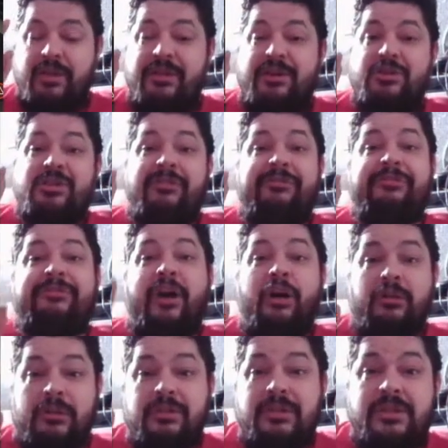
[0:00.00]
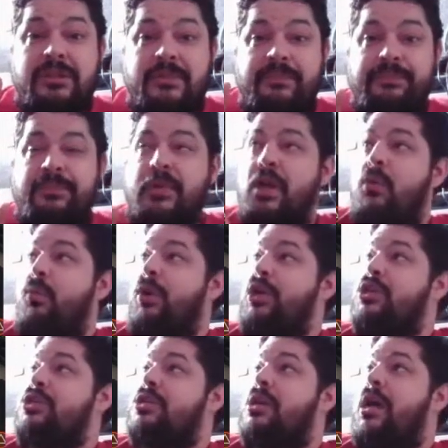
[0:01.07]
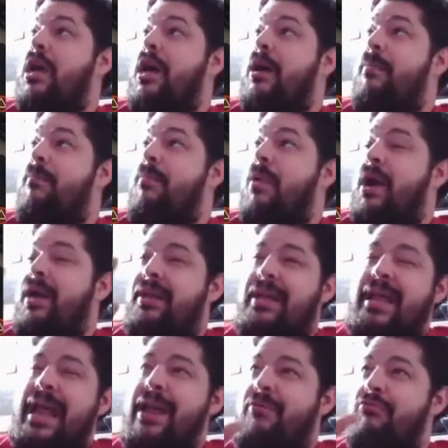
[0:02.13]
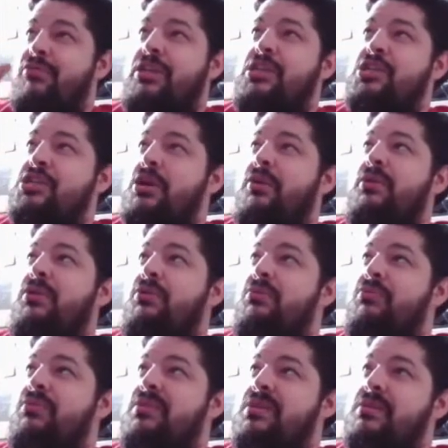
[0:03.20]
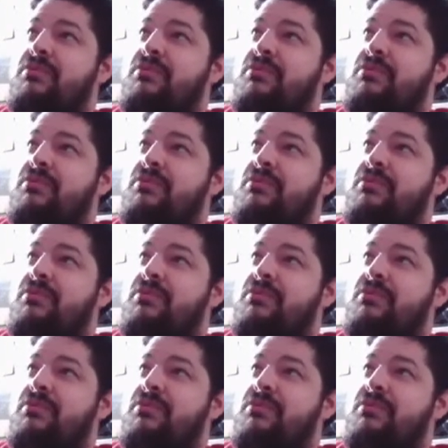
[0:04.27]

There's the Vault, which I can't really show you